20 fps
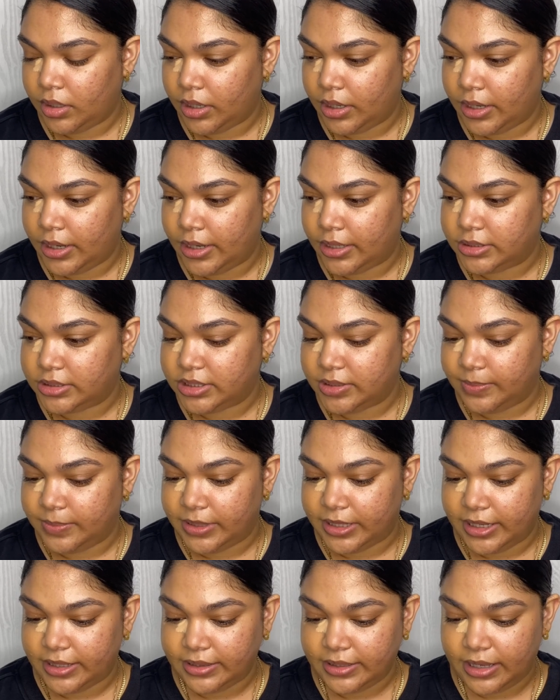And to
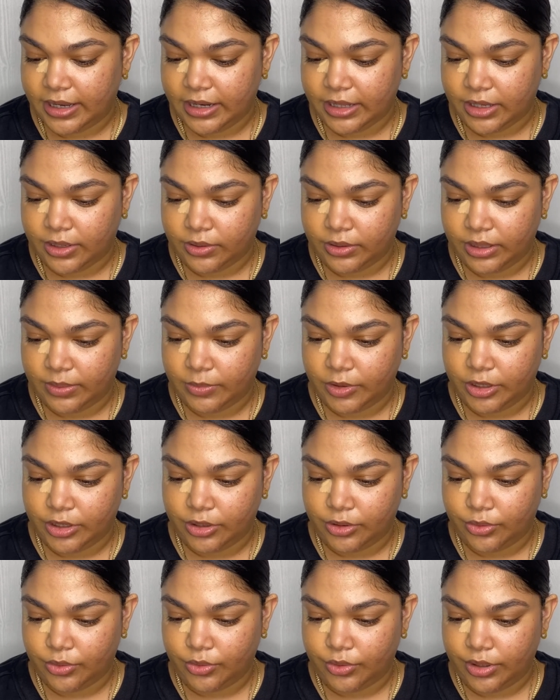blend that out, I'm gonna
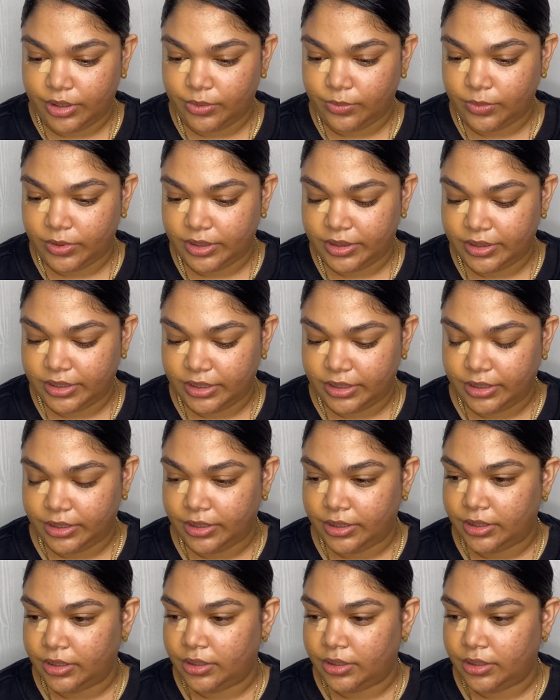go in with the